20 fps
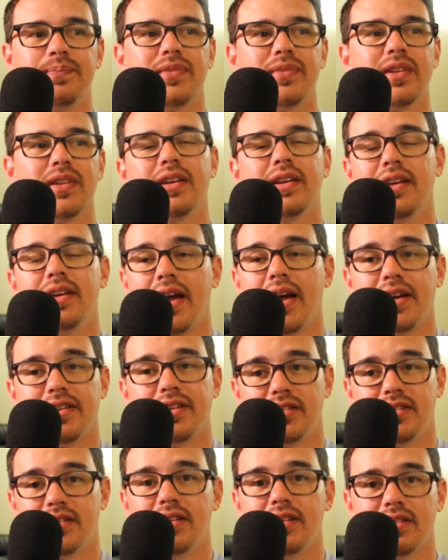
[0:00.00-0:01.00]
he has
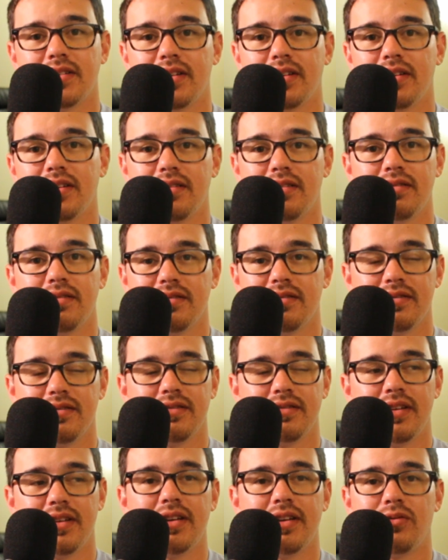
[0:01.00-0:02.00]
decent
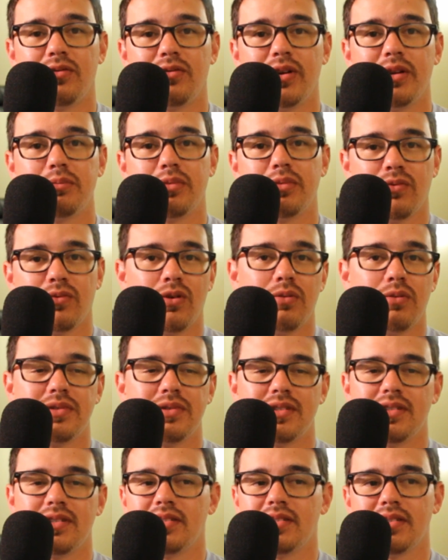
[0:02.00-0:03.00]
in ring
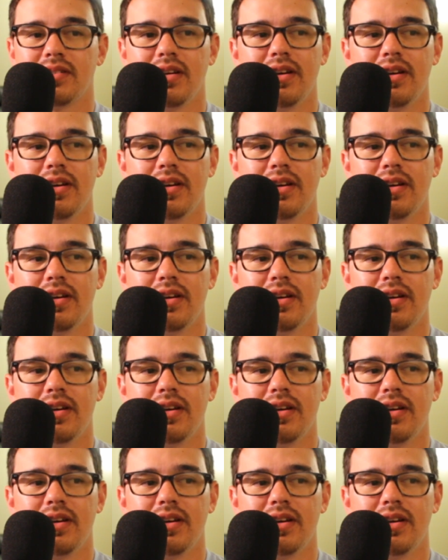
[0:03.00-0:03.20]
performances,